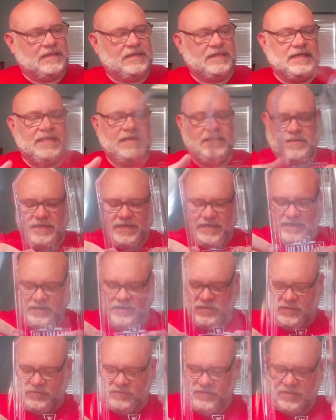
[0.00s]
And there you
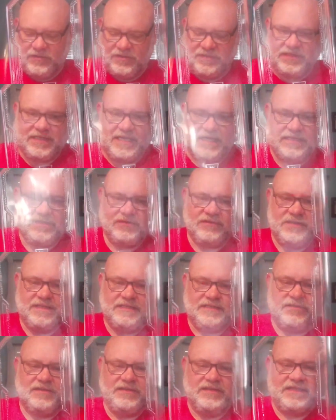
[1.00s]
go. Your
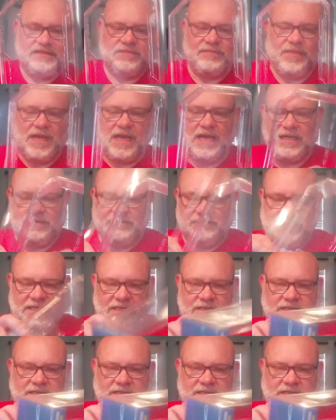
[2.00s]
accessories are in this bottom